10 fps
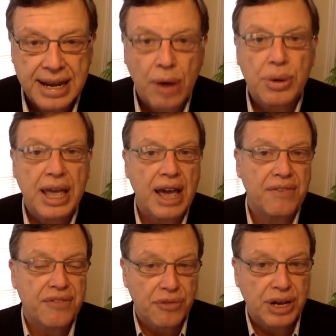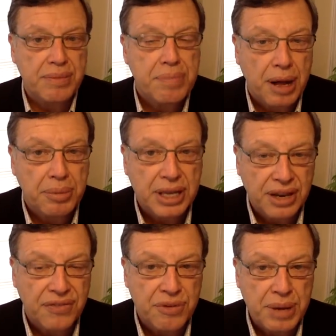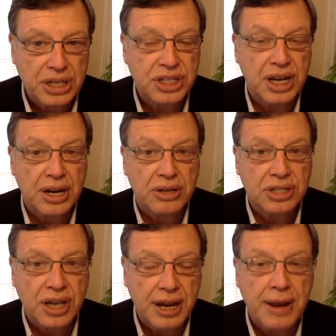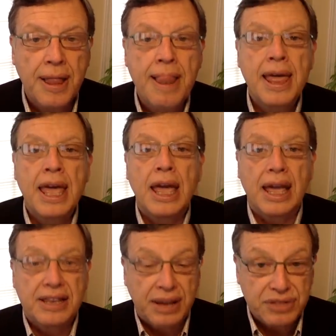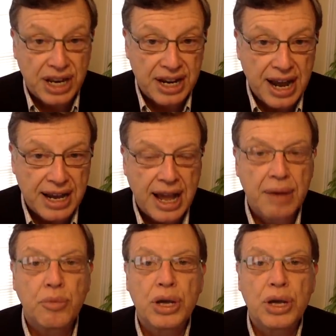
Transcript: Now, we have free public information on our site at DaveJanda.com.